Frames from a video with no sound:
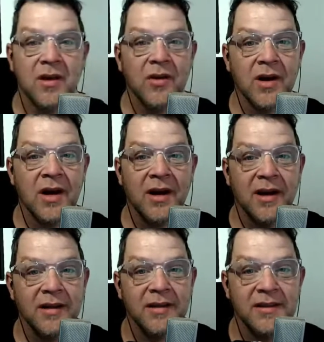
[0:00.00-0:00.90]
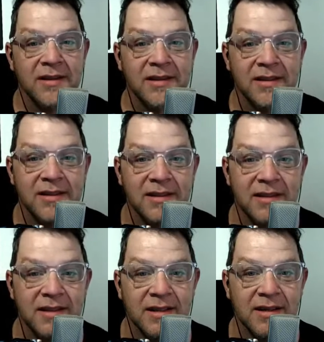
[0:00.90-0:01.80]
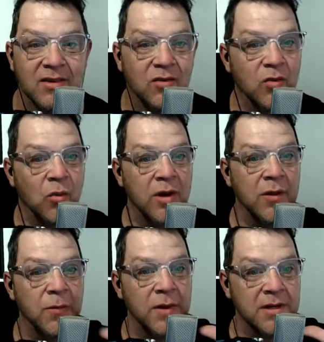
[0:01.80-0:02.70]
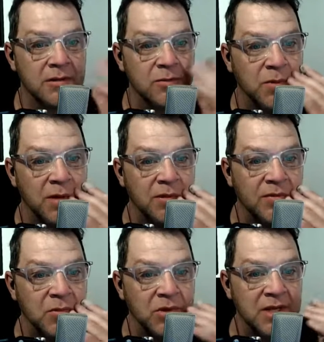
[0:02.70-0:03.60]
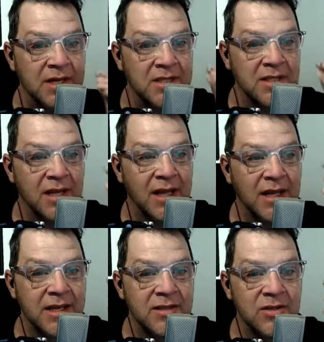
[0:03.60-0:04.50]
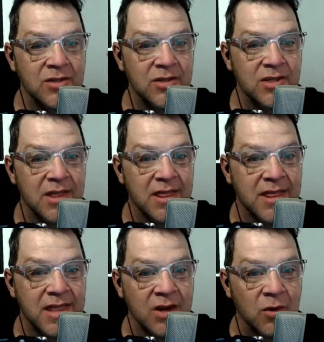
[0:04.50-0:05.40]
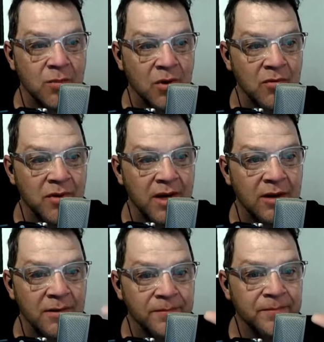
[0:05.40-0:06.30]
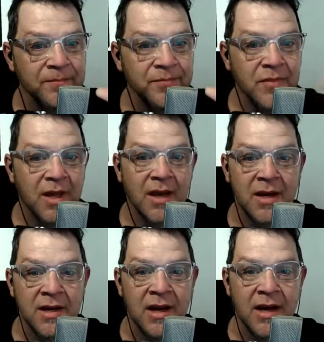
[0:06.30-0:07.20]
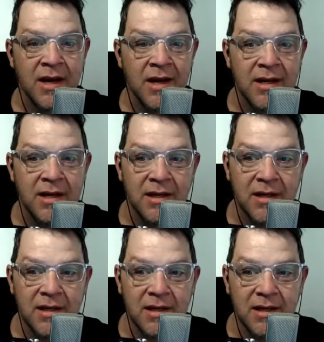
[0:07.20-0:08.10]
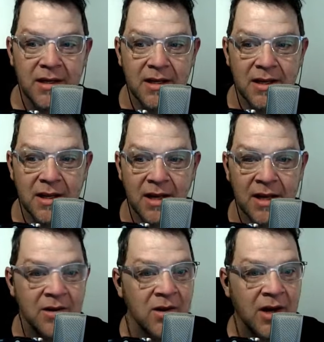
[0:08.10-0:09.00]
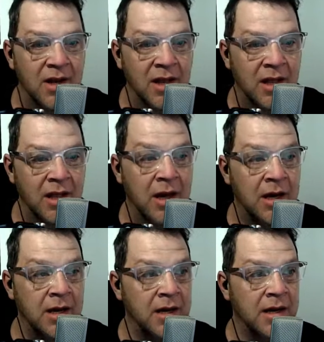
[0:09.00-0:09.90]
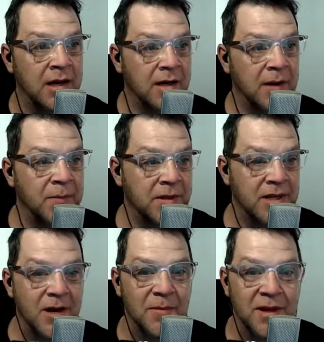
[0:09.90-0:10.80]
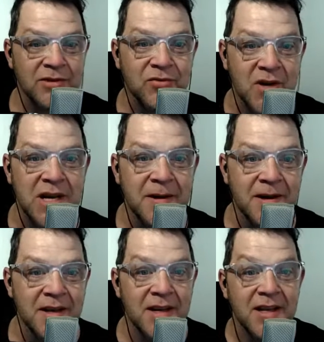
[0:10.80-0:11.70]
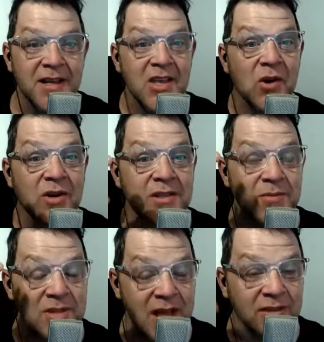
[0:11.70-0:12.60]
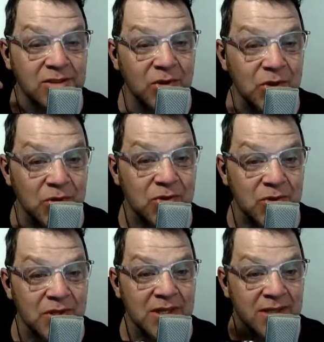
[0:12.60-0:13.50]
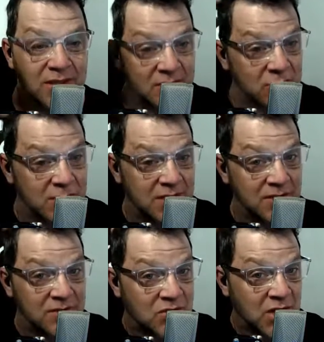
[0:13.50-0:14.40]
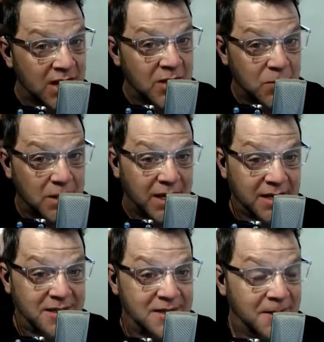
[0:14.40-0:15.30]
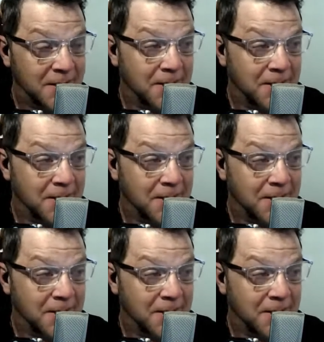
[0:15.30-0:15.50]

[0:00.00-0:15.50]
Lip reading: one of the picks I was playing with from yours had a slightly thinner profile, and I don't know. I picked it up. It was funny, because I'm now so used to the giant picks,